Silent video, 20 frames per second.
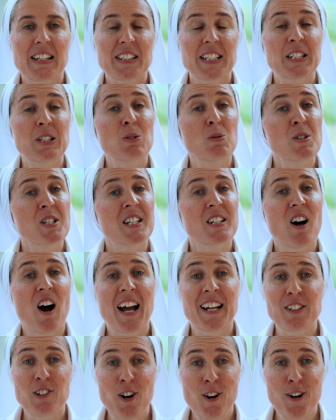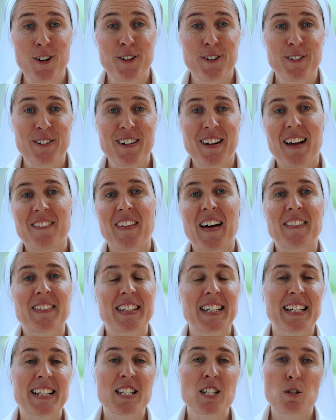Little did I know that
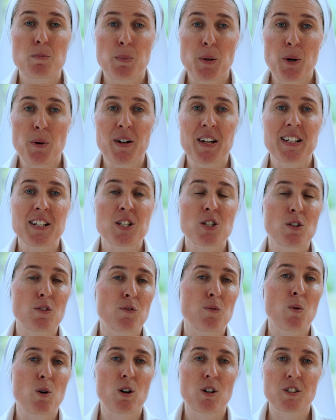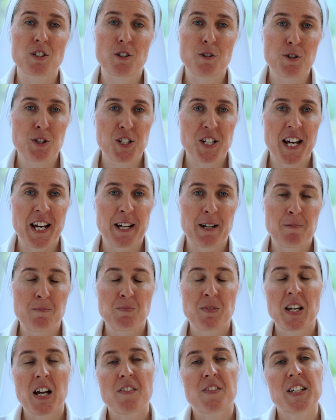the experience of World Youth Day,
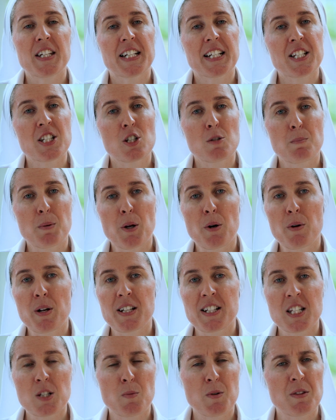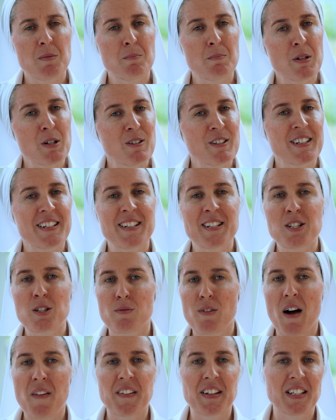the experience with millions
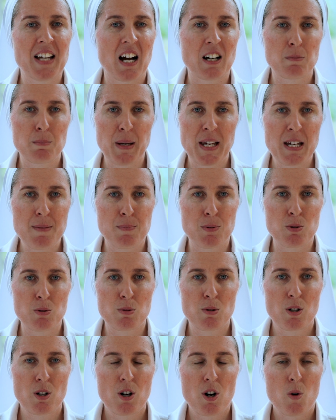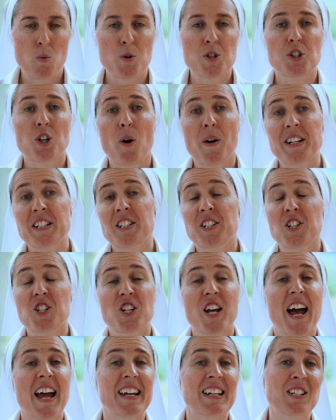of other young people, was going to
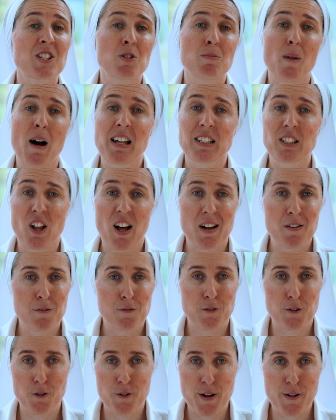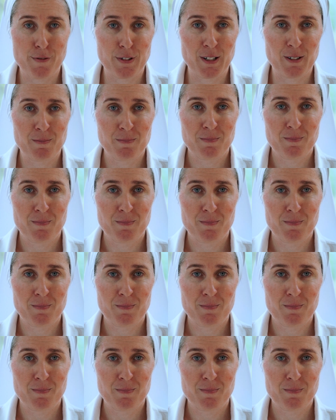change my life forever.